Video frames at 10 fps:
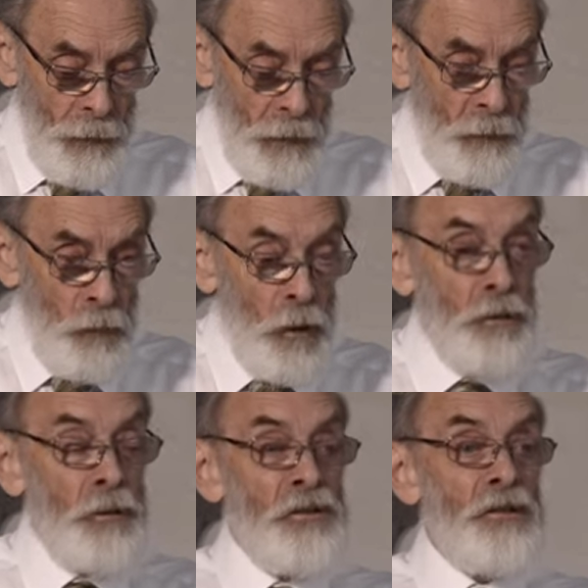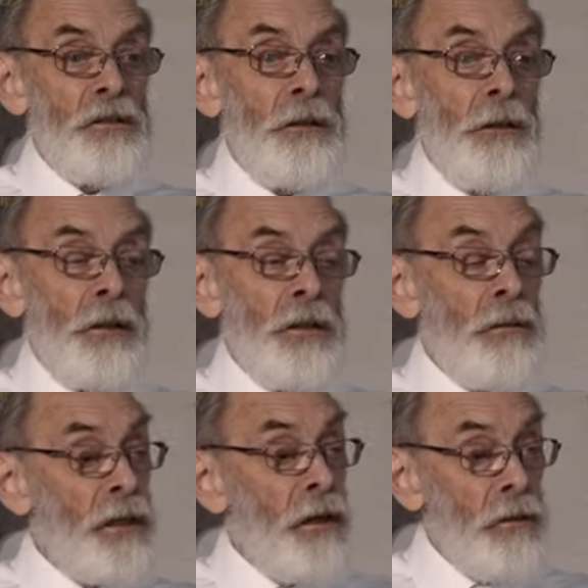And what was
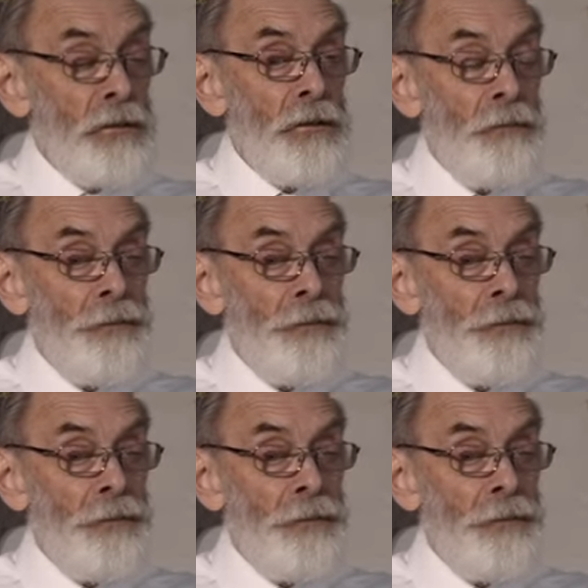going on?